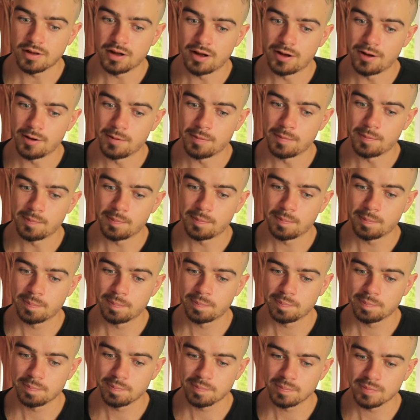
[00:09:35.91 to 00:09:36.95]
Um,
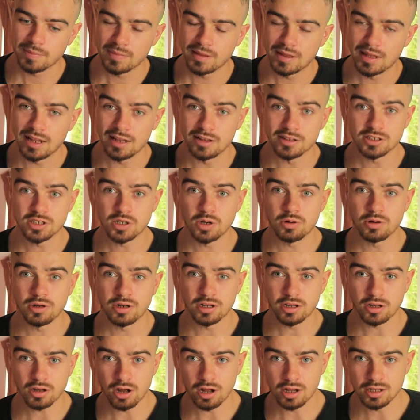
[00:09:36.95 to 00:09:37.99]
now let's go
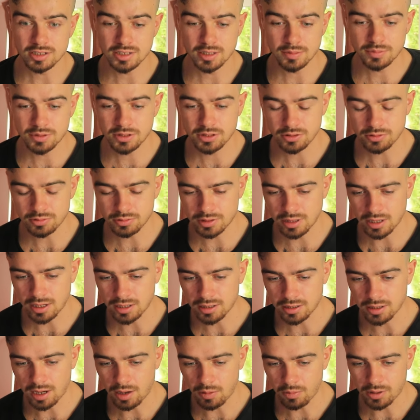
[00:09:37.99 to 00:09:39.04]
into concept two
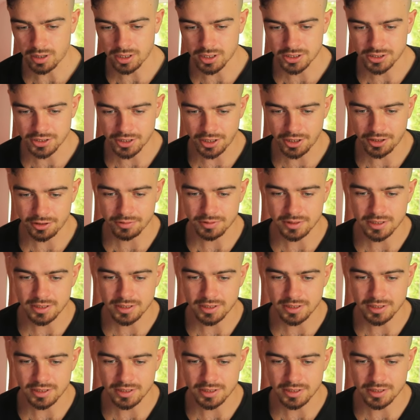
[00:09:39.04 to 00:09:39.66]
that I want to share.